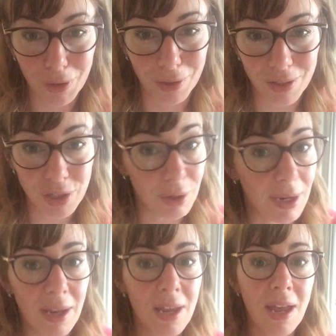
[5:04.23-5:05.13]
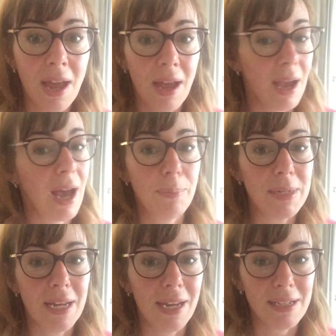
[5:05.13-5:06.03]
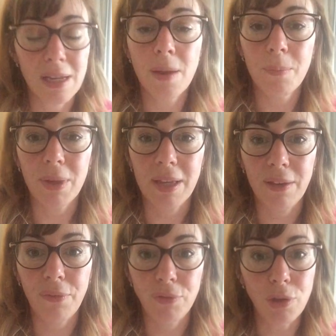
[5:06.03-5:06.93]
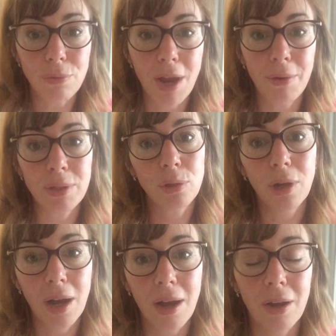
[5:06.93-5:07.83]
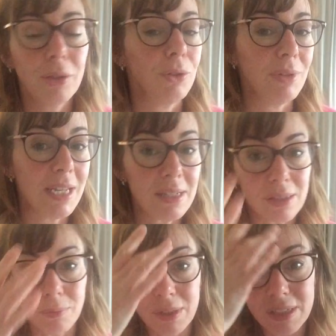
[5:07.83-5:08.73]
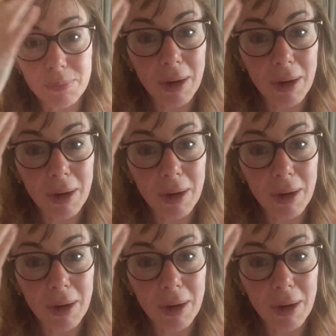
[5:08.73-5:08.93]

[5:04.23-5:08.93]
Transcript: you're going to do it, happy days. But if you know in your heart you need someone to